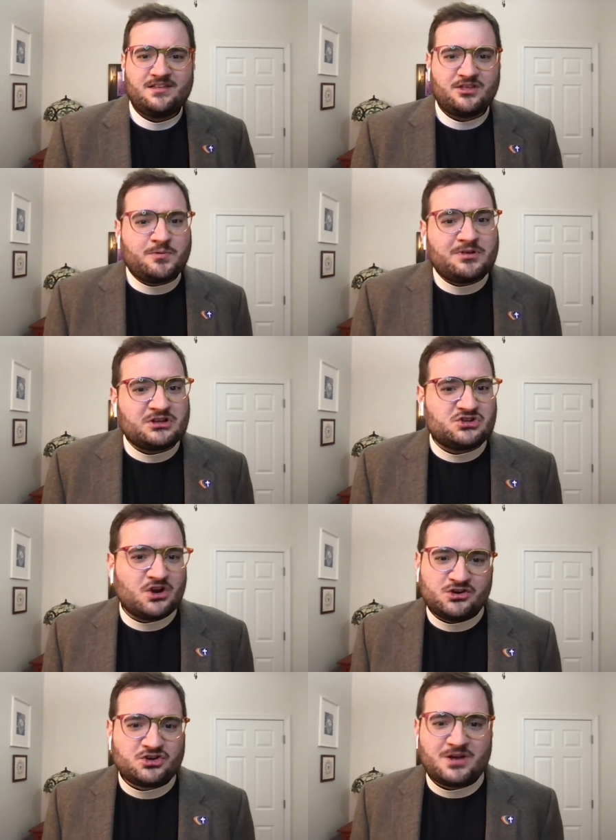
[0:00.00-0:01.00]
This was a
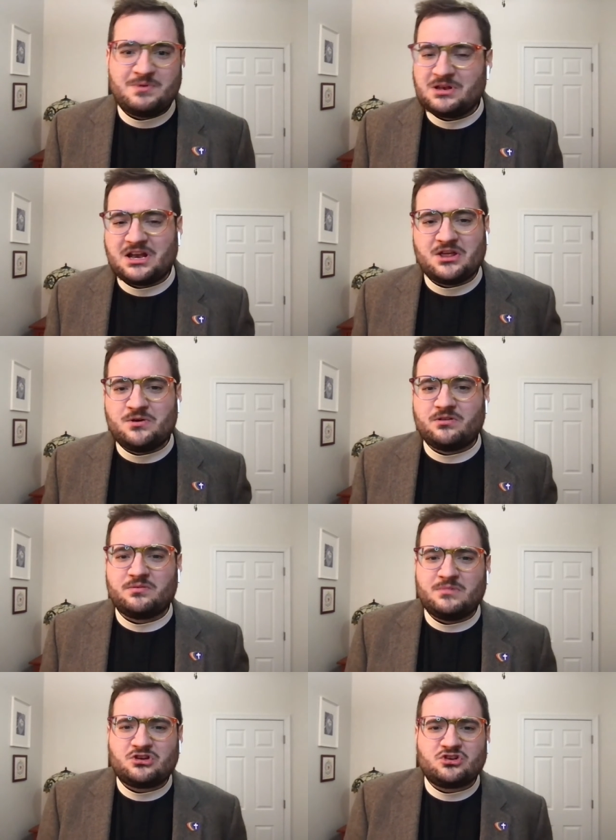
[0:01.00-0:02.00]
church community whose
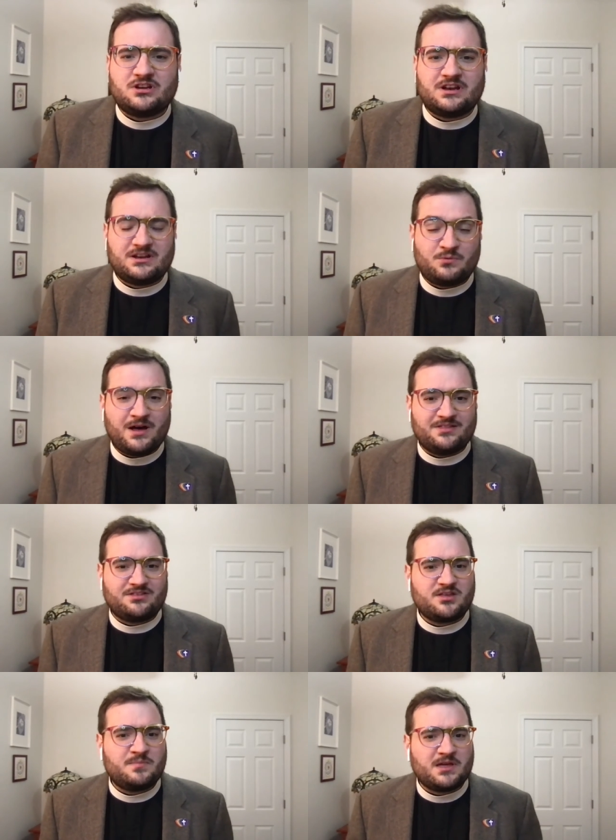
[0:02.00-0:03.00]
mission it
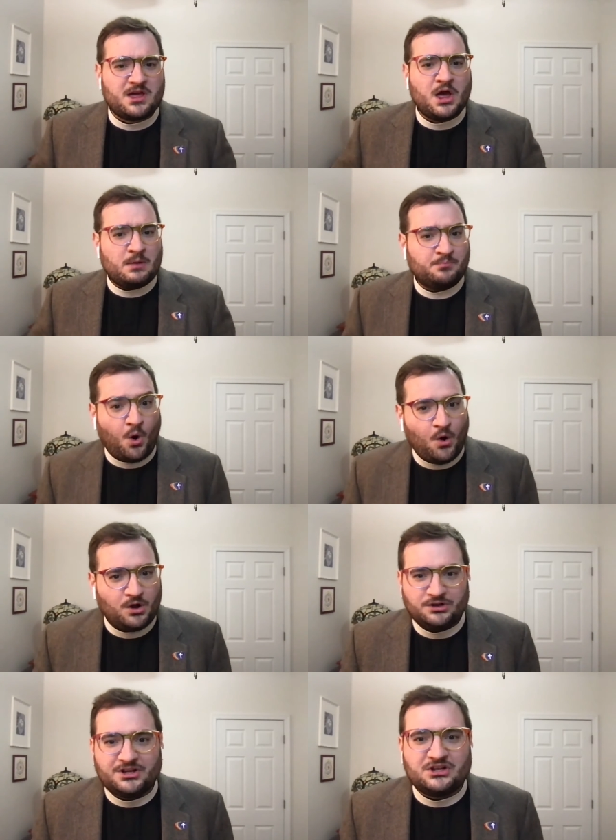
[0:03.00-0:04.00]
was to be
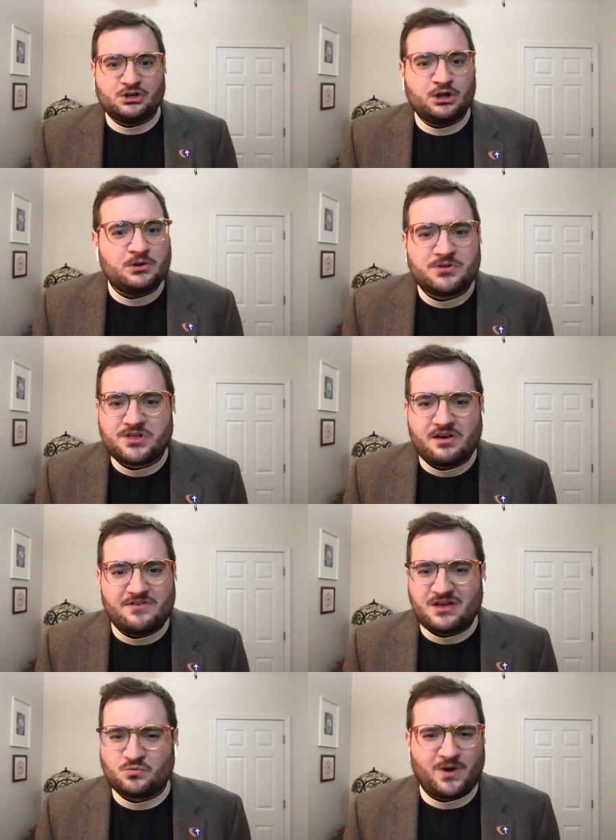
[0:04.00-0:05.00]
bold, inclusive,
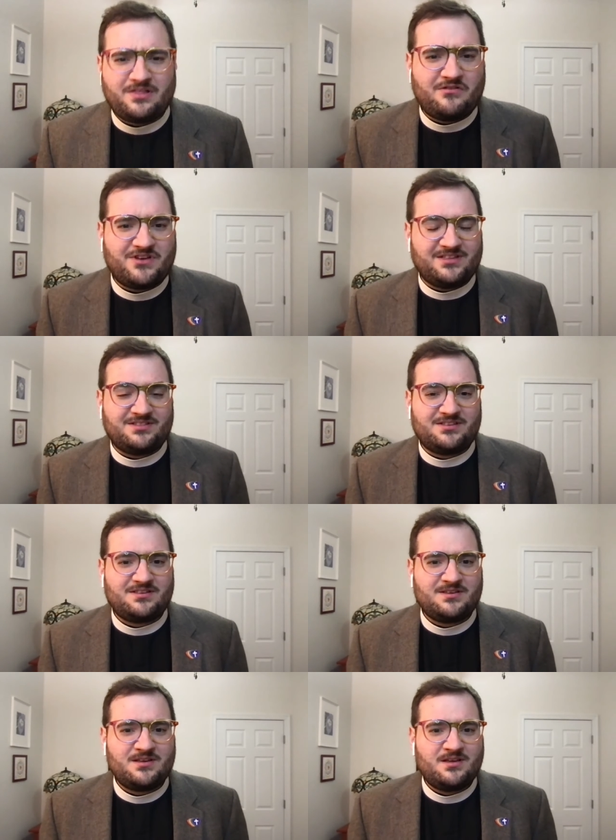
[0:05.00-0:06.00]
and relevant.
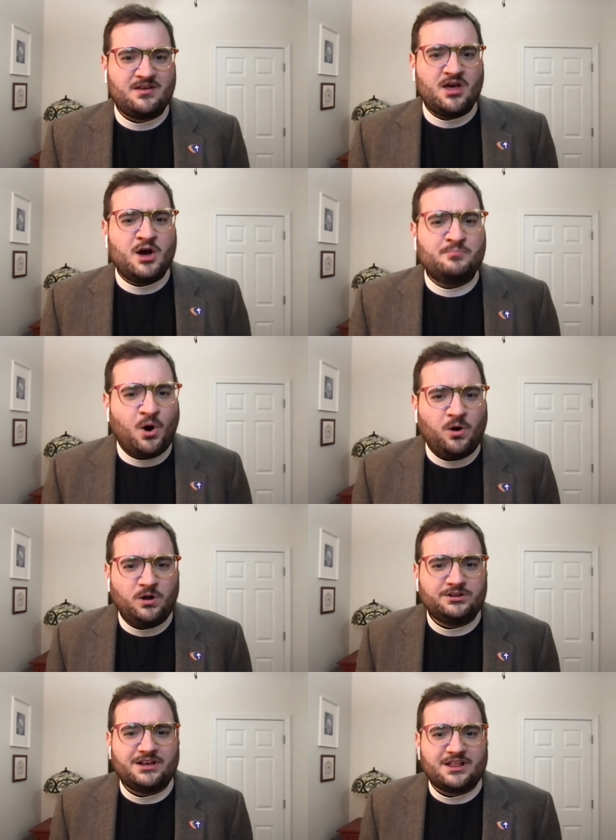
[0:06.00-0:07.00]

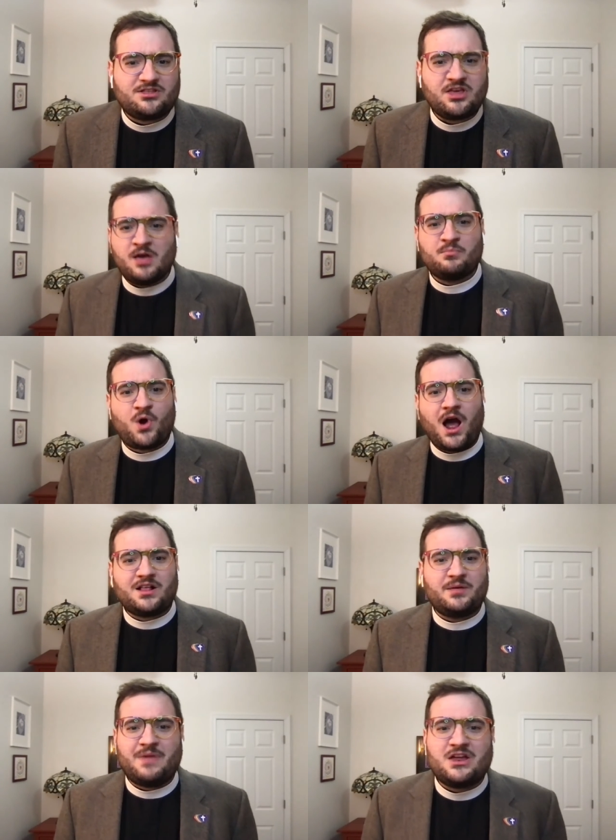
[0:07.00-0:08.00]
Bold in its
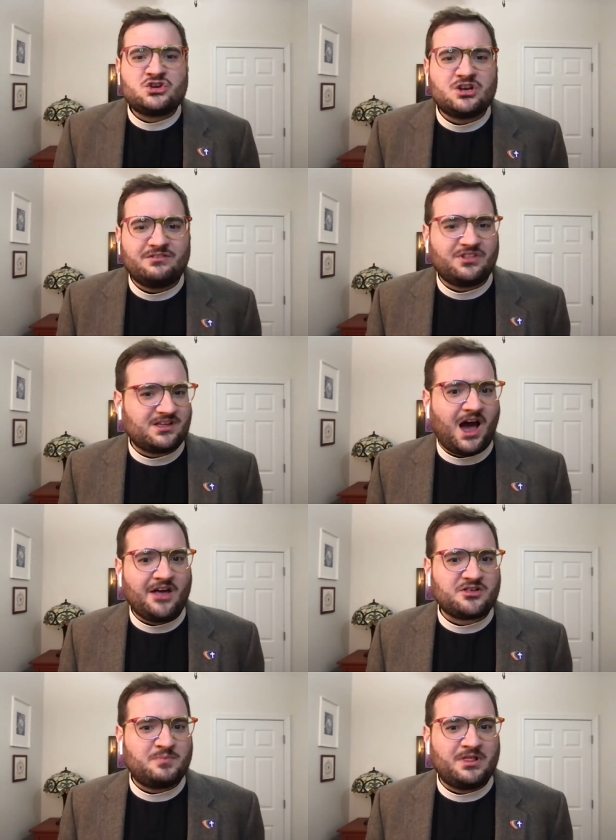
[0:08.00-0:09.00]
proclamation of the
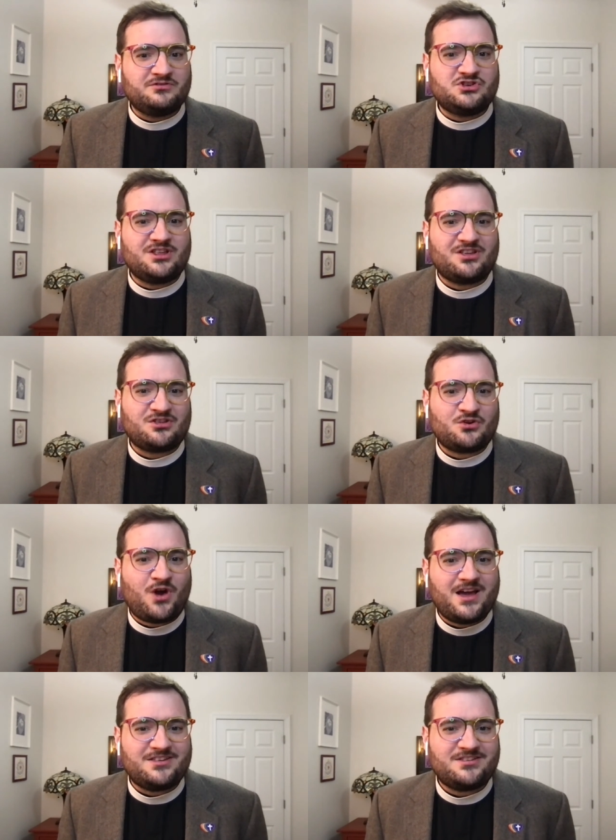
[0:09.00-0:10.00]
gospel of Jesus
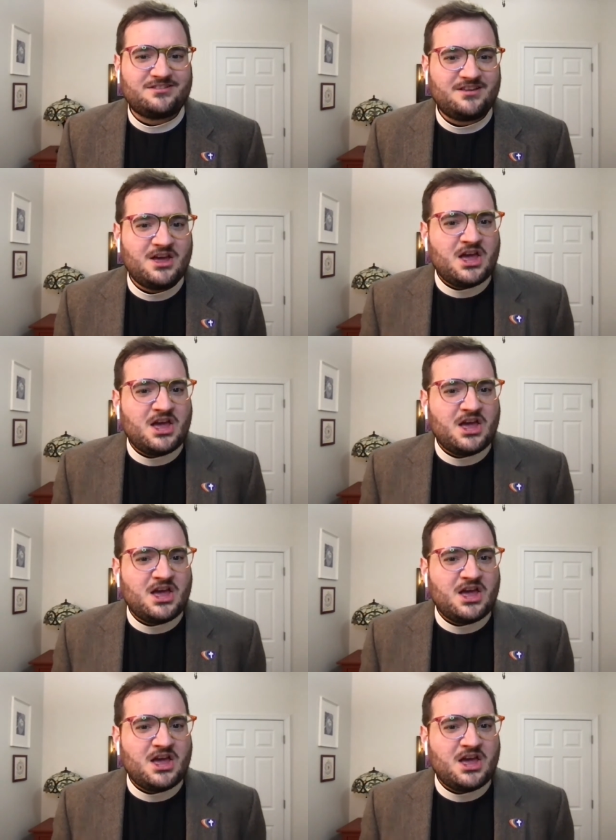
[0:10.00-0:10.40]
Christ,